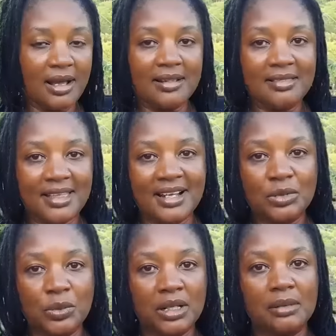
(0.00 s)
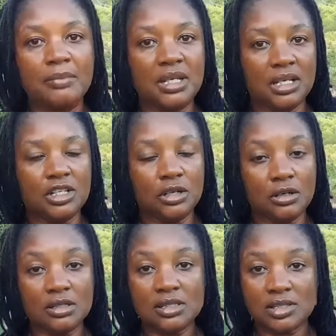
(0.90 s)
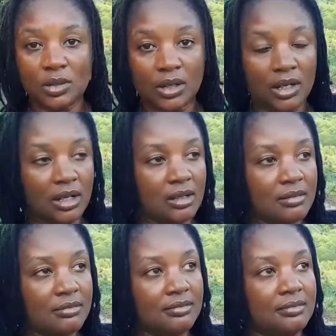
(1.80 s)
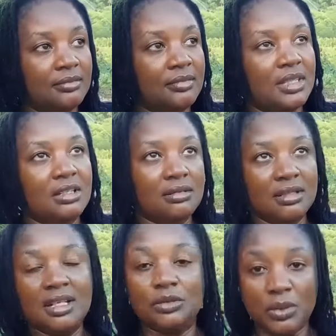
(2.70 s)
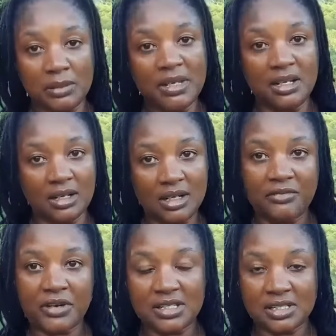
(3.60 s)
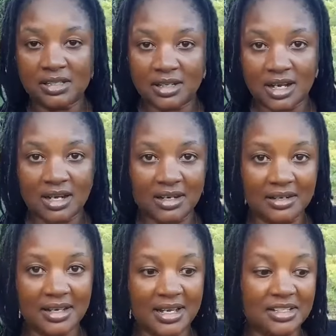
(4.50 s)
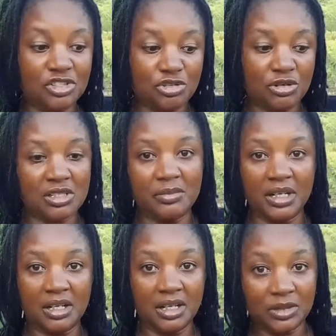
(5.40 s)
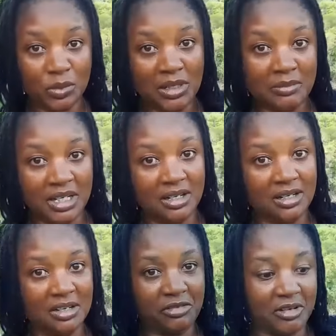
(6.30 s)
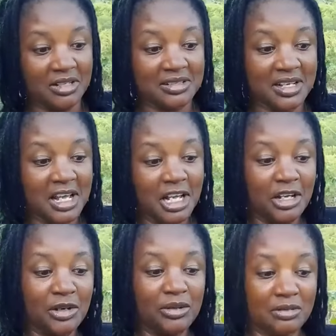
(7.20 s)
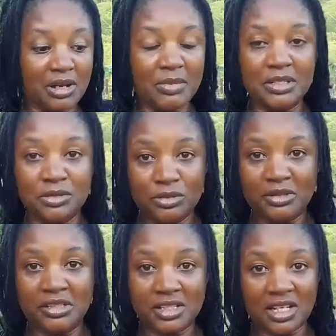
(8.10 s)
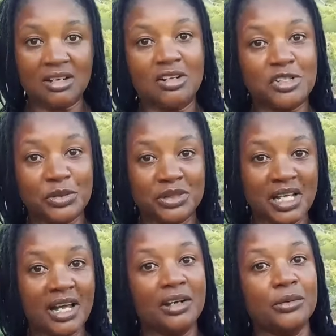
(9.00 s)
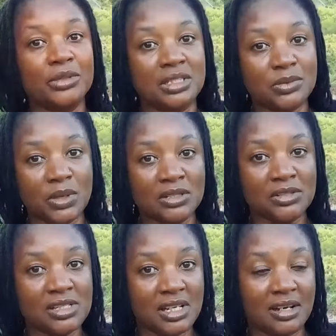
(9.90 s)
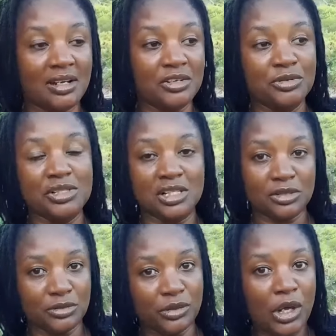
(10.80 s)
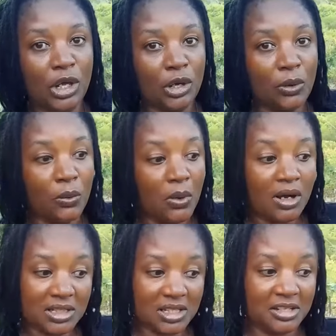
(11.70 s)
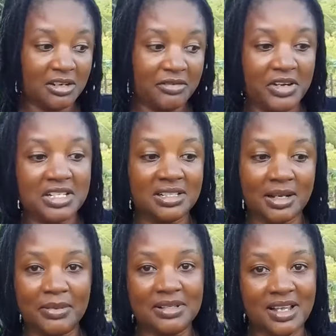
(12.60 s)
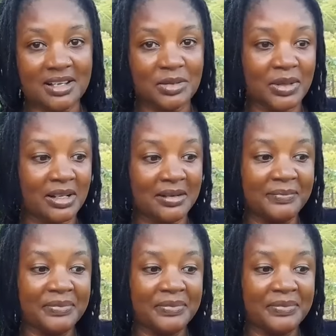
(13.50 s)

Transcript: and that will make your soil, it will make the difference in your garden, guys. Trust me, it will make the difference. Now, the rabbit urine, you can also dilute it 1 to 10 and use it to water your vegetables as well.